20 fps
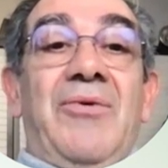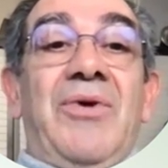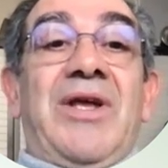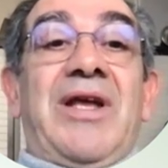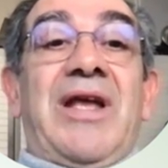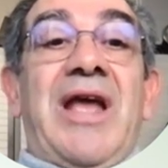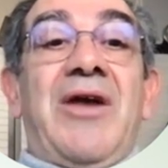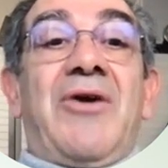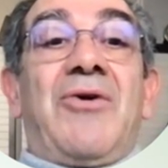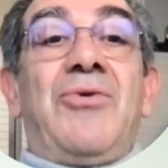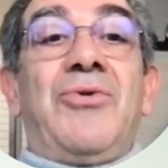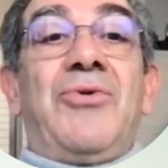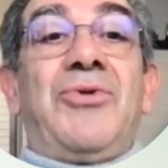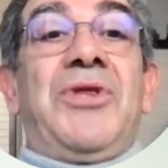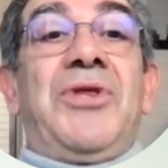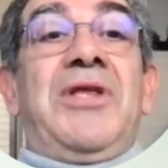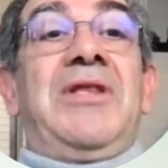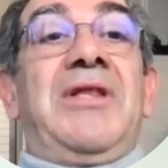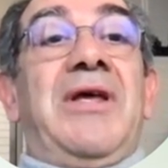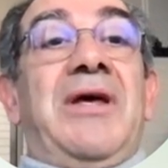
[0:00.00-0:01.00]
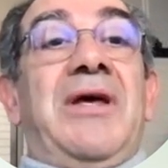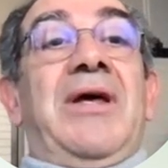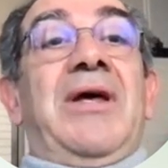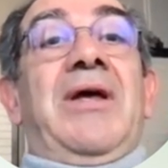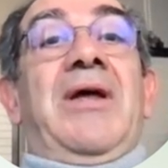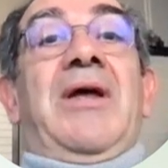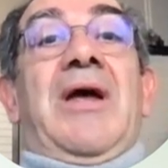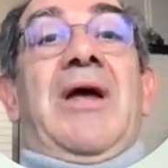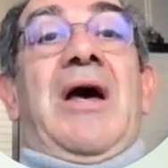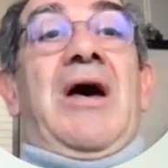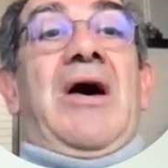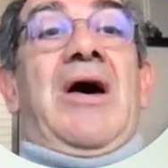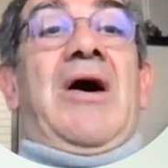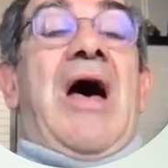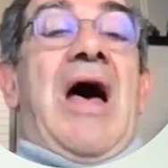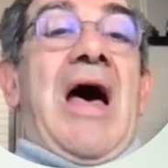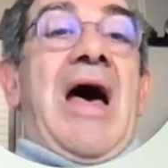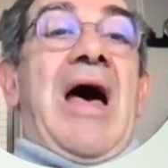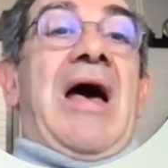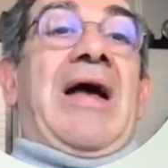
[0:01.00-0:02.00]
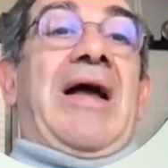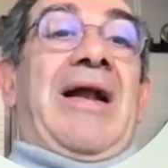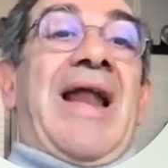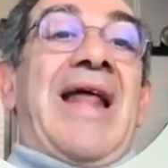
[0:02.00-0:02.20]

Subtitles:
we can consider a